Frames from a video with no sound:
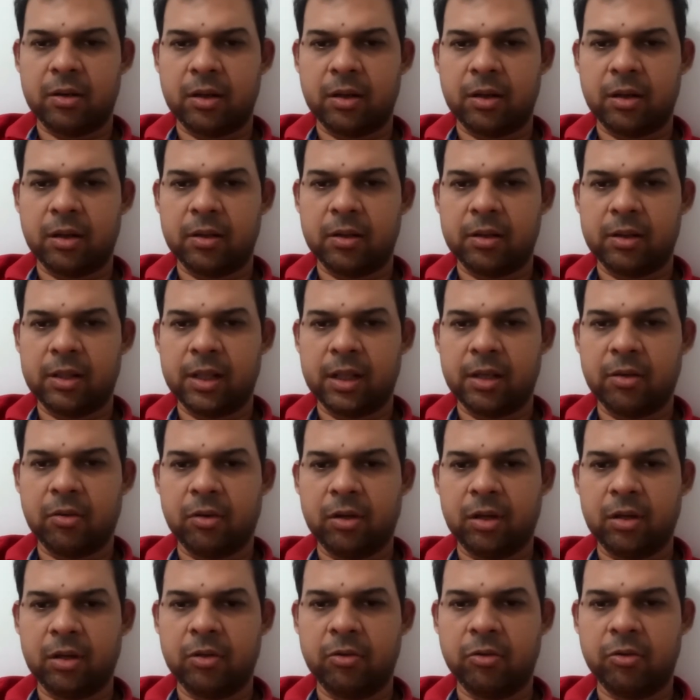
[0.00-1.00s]
and then
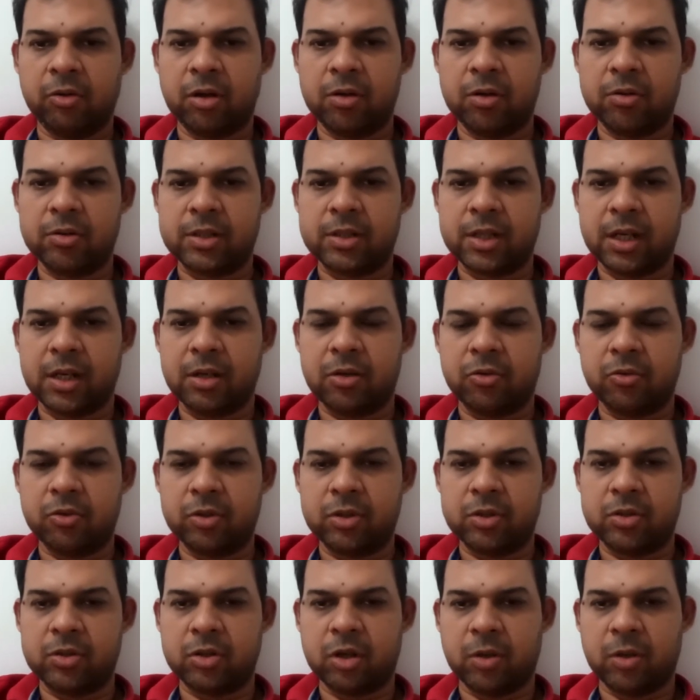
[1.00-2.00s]
only go outside to
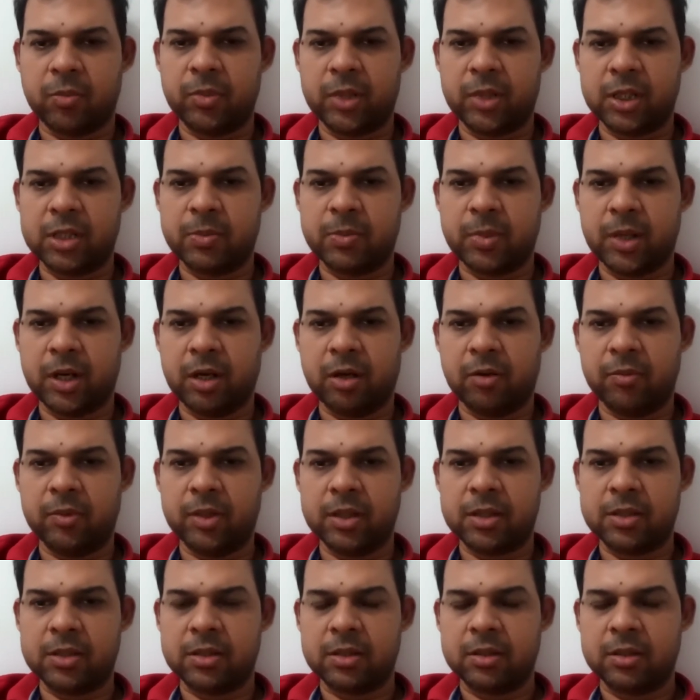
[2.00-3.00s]
stop the spread of
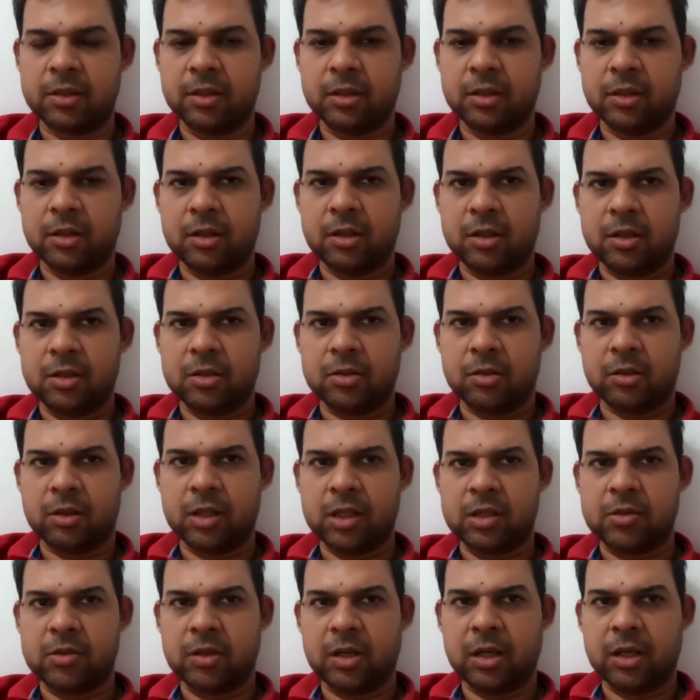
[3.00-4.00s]
this so
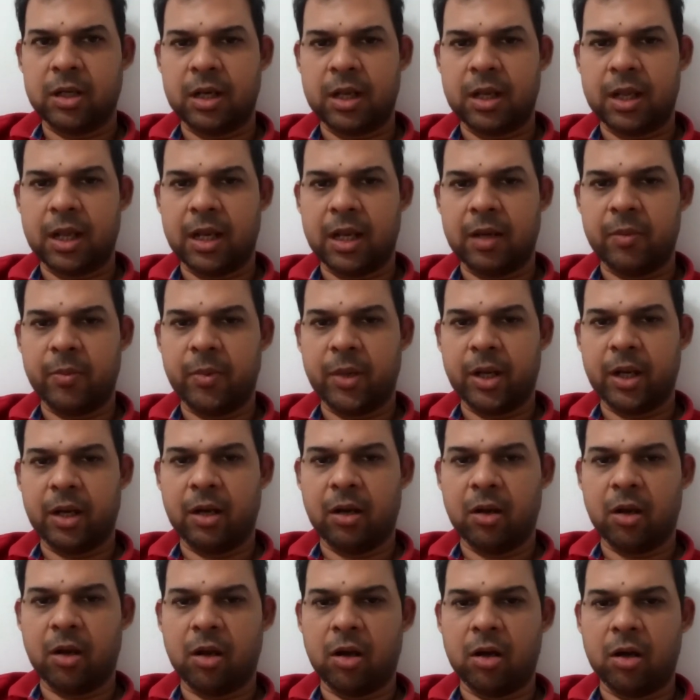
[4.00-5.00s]
this will help a
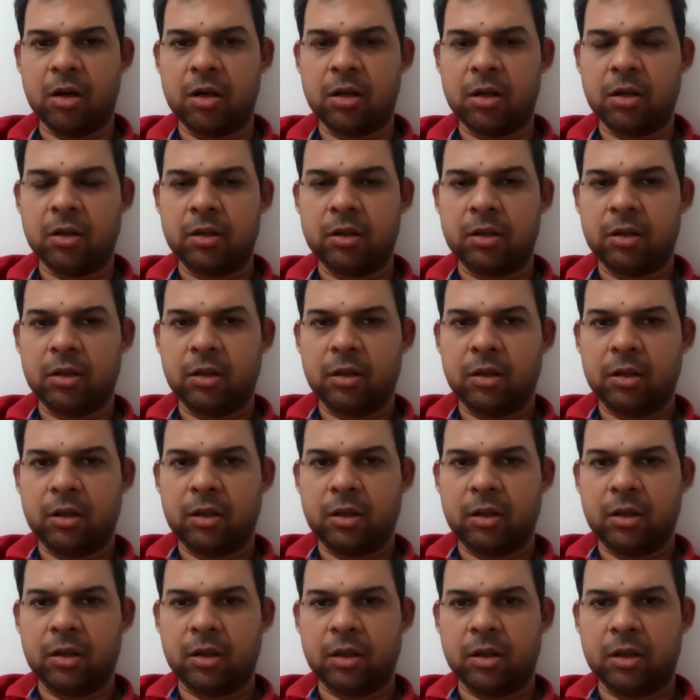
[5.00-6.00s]
lot
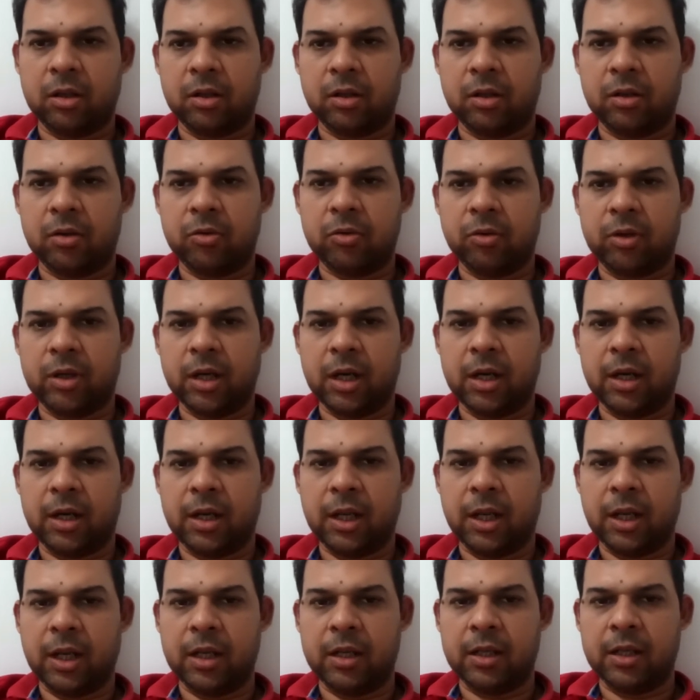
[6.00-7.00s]
uh, to
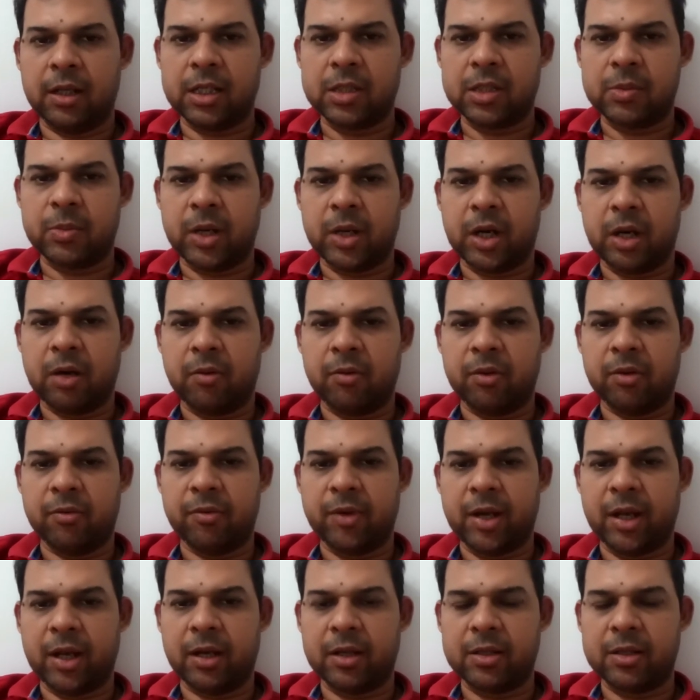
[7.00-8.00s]
contain the spread of the
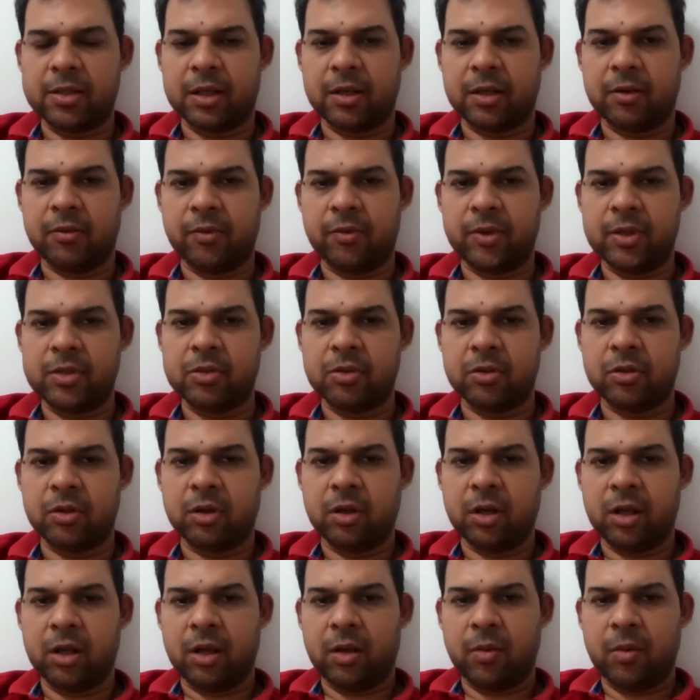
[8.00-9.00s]
virus and we should
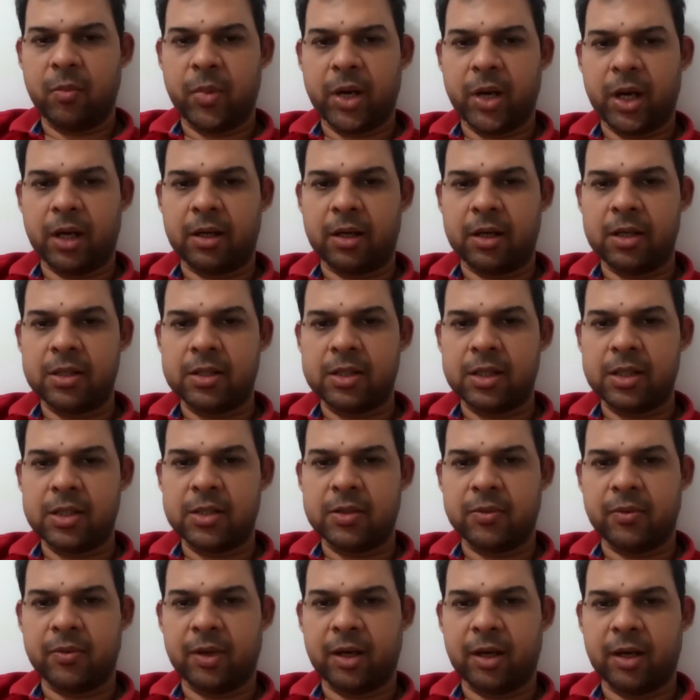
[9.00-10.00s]
practice this
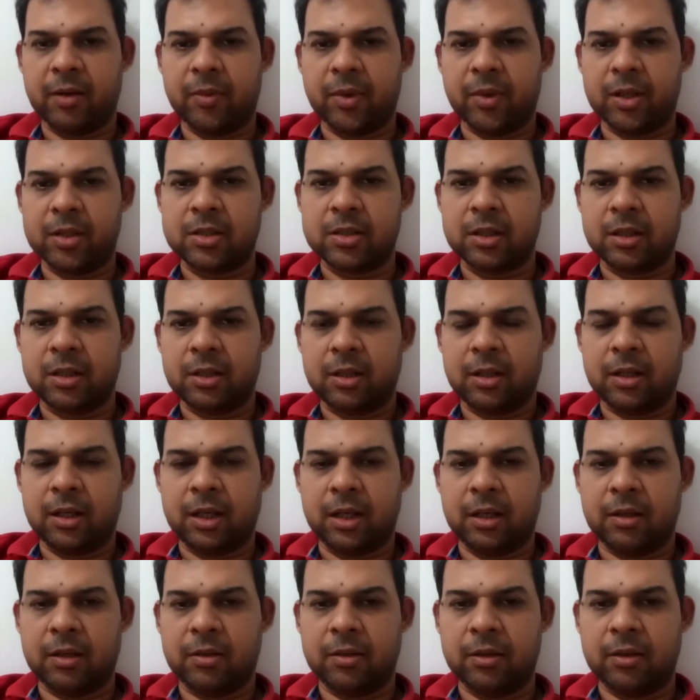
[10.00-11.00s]
very much
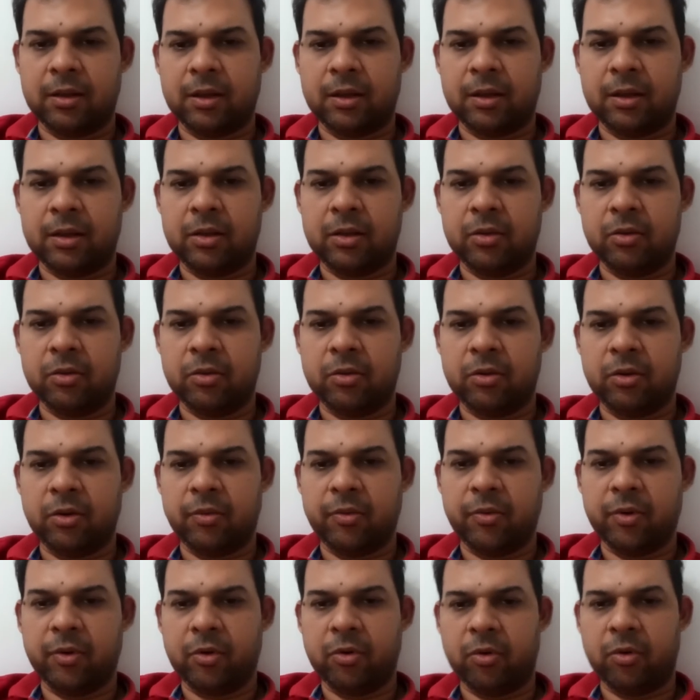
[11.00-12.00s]
like you if
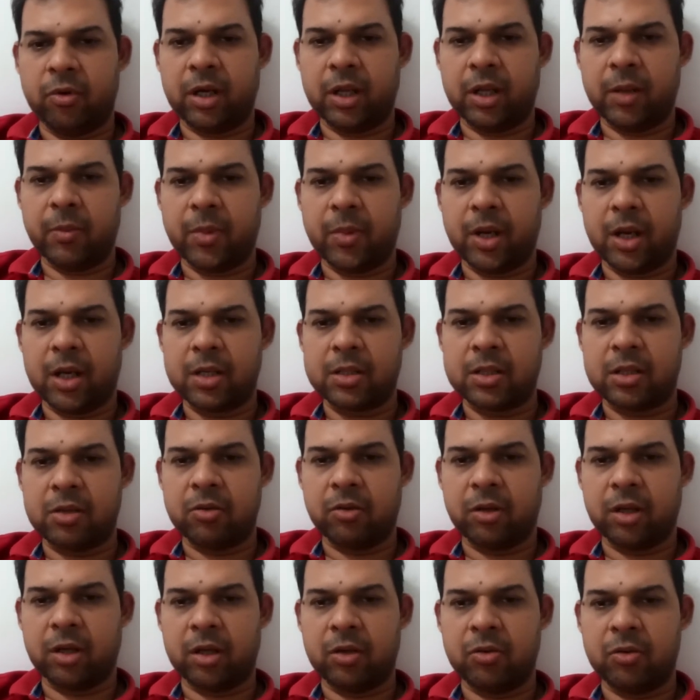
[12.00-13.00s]
you don't have mask you
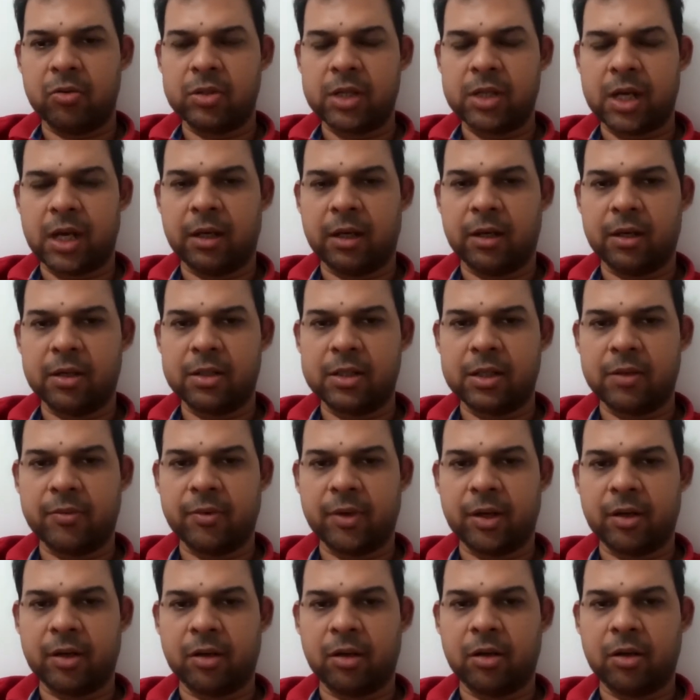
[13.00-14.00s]
can use handkerchief
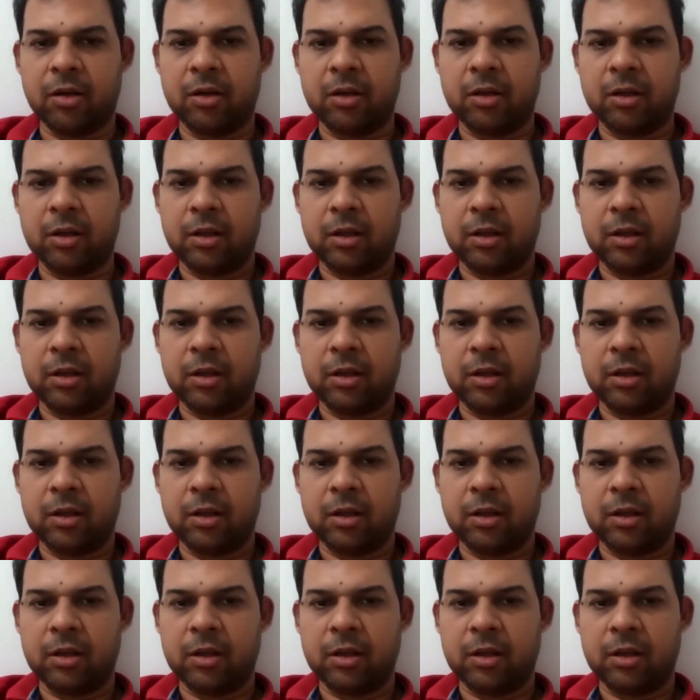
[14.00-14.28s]
and all